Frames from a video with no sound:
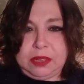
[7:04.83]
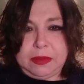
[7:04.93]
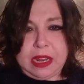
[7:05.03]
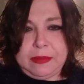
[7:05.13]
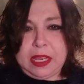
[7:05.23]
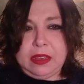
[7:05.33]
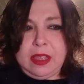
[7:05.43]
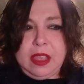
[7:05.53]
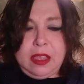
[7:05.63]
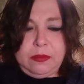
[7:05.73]
But I mean,
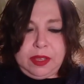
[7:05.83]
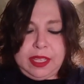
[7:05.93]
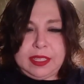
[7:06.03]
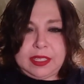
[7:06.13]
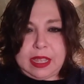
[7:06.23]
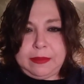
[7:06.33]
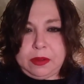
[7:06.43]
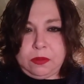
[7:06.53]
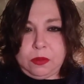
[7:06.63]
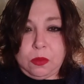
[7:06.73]
really
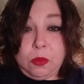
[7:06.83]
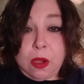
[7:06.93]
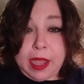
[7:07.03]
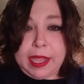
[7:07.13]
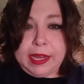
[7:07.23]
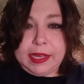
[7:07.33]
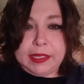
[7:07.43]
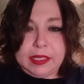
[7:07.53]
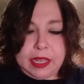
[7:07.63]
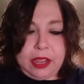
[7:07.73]
examine why it
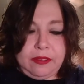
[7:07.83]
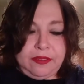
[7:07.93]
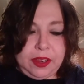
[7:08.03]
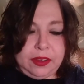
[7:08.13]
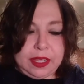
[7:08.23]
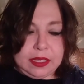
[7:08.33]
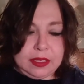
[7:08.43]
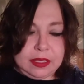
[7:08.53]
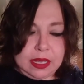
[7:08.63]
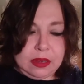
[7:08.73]
is that you fear
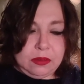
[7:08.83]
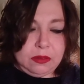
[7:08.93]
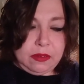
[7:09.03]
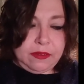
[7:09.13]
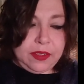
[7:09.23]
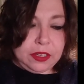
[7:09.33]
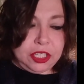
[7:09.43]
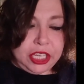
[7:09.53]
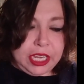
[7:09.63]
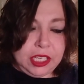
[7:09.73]
this and fear
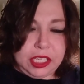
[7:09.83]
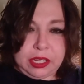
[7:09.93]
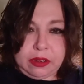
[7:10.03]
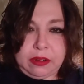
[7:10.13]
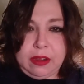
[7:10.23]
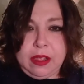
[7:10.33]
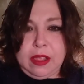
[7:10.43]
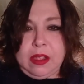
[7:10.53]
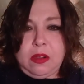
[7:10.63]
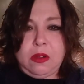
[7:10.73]
changing or,
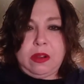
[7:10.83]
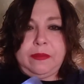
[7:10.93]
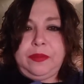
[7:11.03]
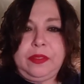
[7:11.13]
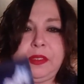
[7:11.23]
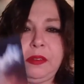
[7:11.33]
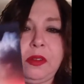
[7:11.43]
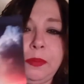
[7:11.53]
or, or